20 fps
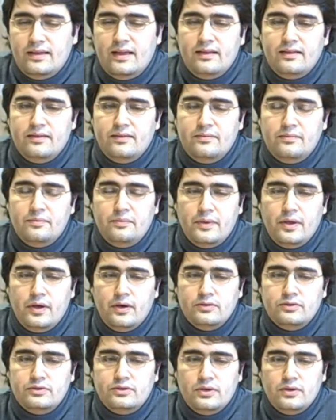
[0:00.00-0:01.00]
And
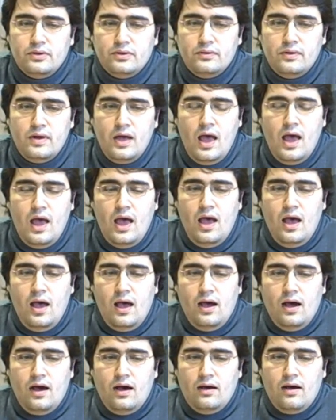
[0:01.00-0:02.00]
also
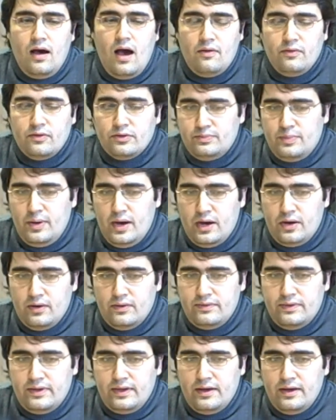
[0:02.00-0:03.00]
I was part
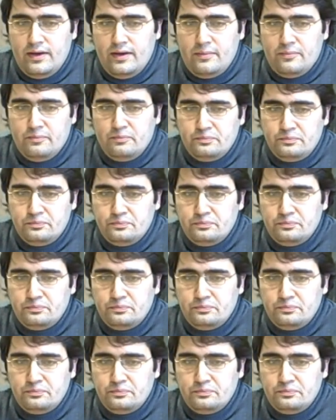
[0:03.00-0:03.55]
of the